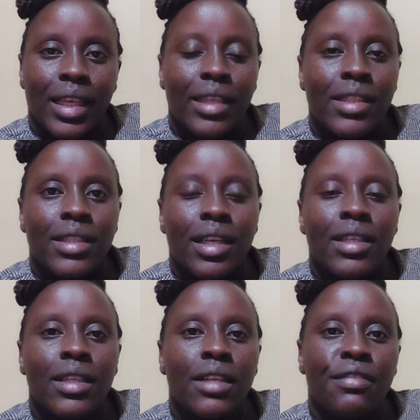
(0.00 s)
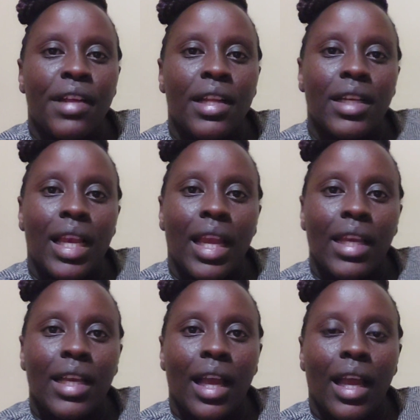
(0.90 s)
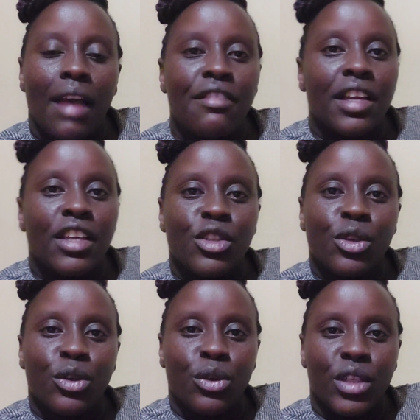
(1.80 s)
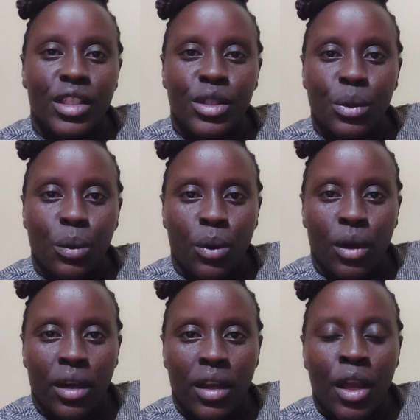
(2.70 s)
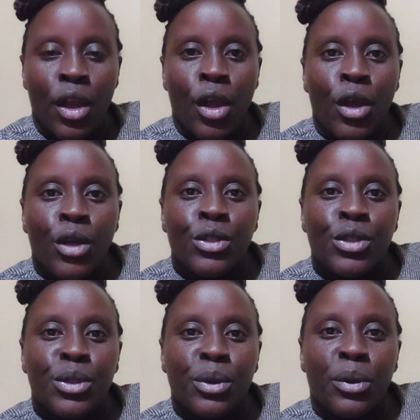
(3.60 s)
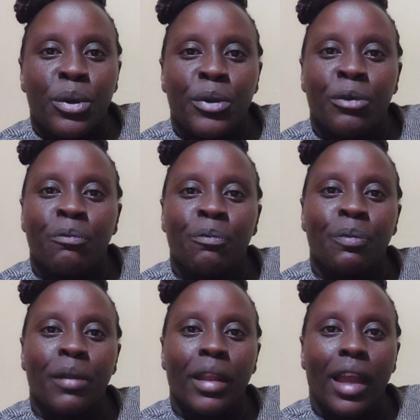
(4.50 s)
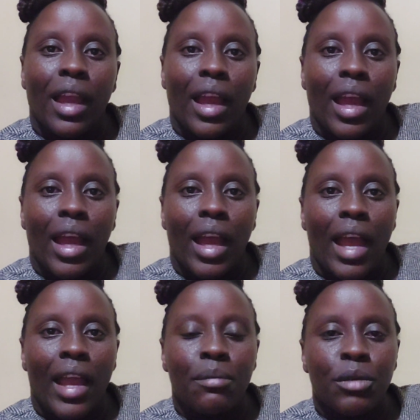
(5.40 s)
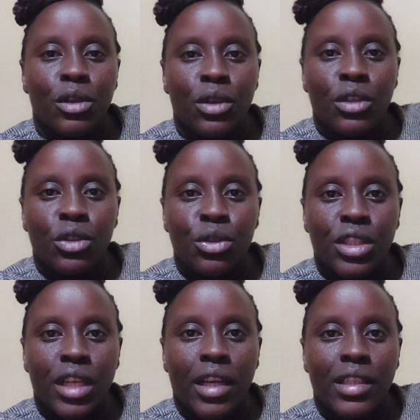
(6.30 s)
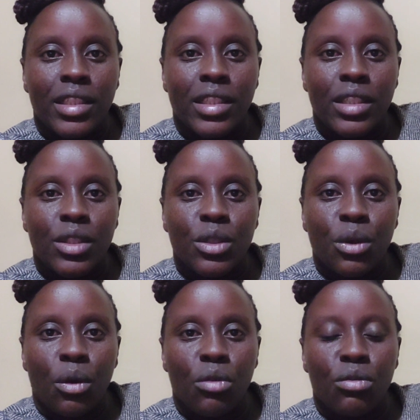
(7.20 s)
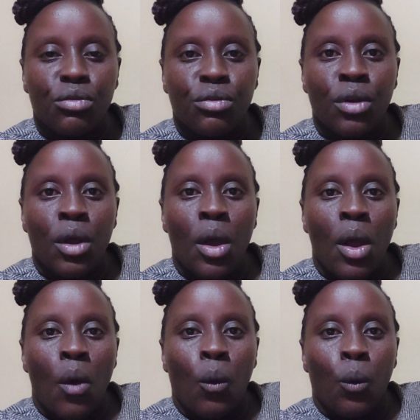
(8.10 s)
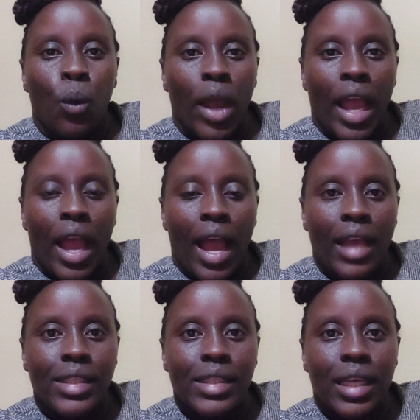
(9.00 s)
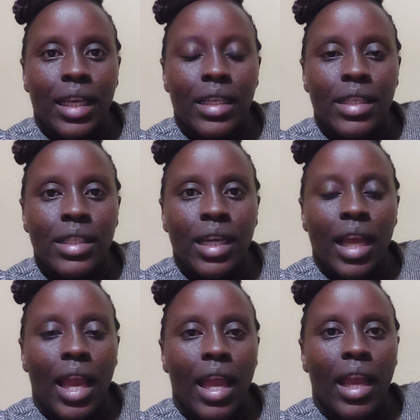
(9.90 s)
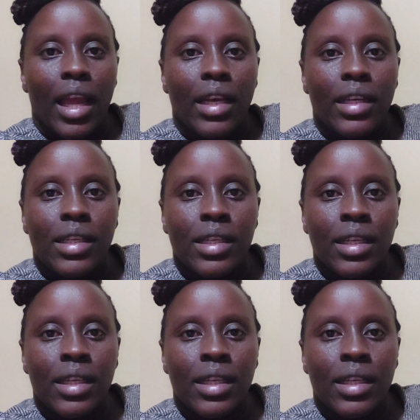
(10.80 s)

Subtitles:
it felt like a vacation on its own. So I am not going to share details of where I stayed, and